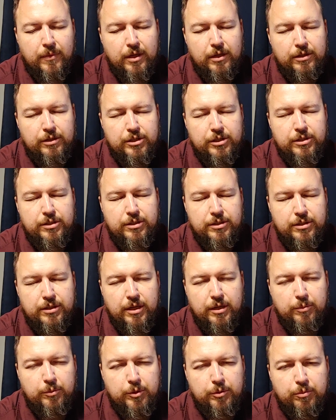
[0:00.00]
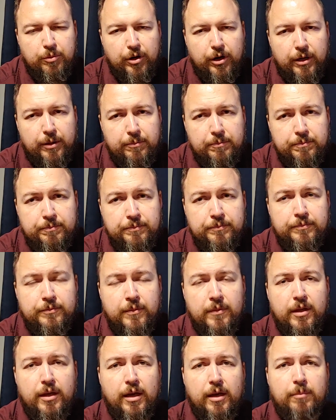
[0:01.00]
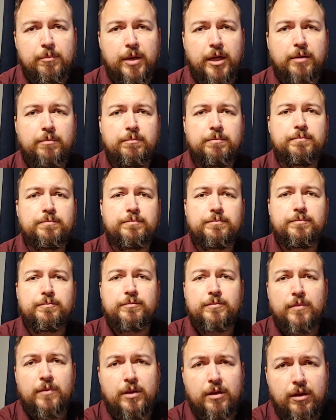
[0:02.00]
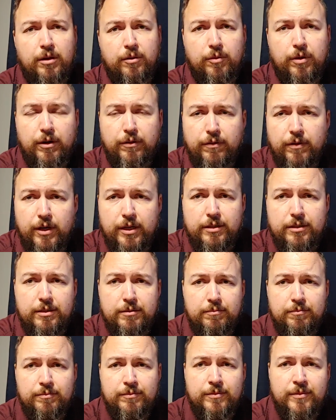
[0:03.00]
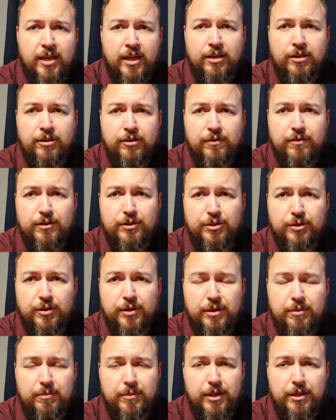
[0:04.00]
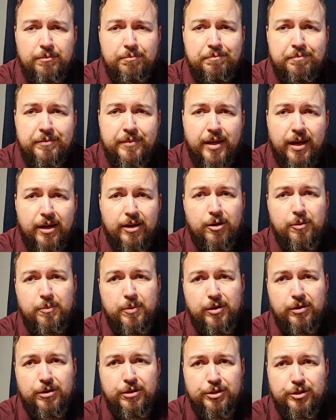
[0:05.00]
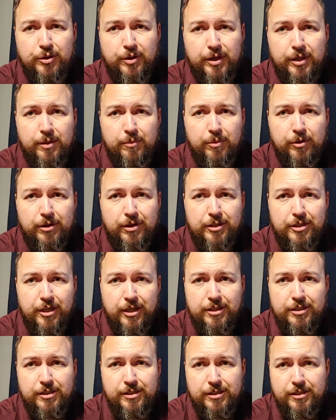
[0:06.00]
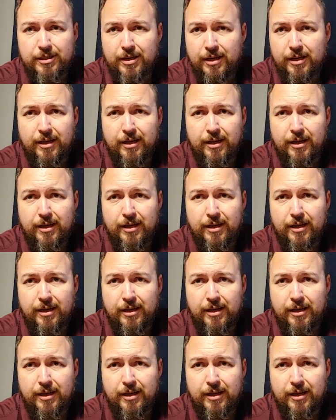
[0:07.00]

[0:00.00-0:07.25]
In Jesus' name we pray. Amen. Well, friends, thank you for joining me. I hope you're enjoying the book of Judges.